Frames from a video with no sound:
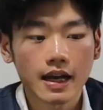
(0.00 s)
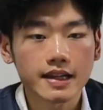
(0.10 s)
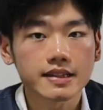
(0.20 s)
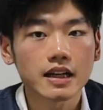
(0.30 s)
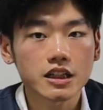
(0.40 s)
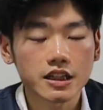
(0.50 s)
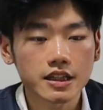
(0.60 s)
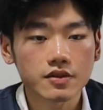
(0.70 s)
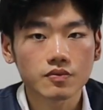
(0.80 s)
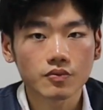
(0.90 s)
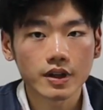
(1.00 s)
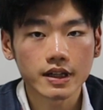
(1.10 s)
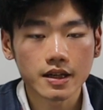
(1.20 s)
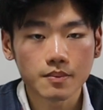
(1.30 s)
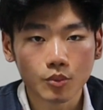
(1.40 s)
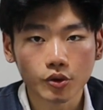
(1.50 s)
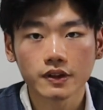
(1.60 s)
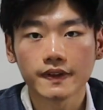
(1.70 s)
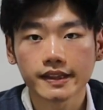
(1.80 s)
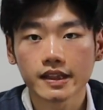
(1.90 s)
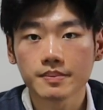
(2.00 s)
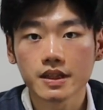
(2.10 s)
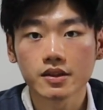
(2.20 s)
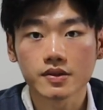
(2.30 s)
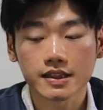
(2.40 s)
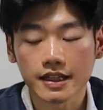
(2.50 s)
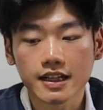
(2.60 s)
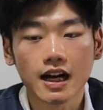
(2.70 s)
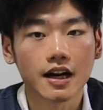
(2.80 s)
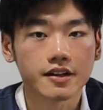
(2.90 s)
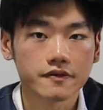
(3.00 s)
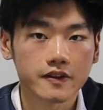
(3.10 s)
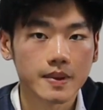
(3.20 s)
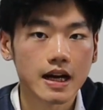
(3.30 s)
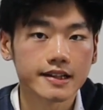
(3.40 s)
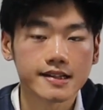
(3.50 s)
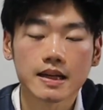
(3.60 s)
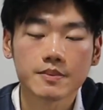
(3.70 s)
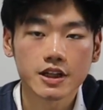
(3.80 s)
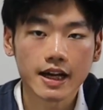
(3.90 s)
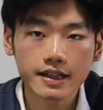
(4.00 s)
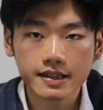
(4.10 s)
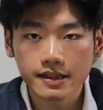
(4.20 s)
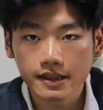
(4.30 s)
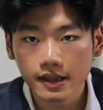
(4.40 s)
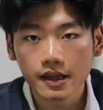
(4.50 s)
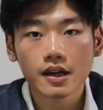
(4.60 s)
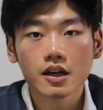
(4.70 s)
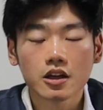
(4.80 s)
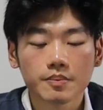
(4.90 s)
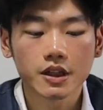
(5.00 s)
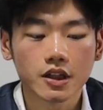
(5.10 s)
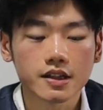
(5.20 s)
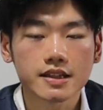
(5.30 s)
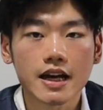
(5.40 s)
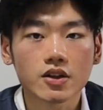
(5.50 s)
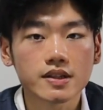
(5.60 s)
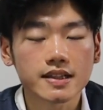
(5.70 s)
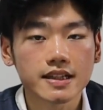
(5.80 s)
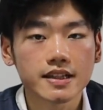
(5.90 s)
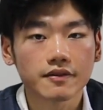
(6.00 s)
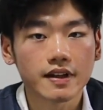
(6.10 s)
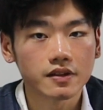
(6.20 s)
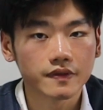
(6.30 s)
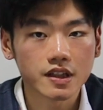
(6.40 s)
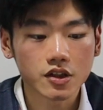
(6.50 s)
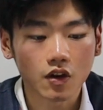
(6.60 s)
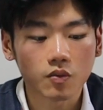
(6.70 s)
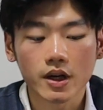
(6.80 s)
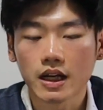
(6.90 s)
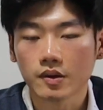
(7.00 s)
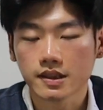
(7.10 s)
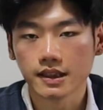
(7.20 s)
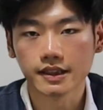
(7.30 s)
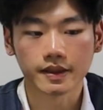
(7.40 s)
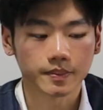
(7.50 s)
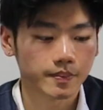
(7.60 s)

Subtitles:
As such, this really motivated me to study harder for my other subjects because I could see the relevance of what I was learning.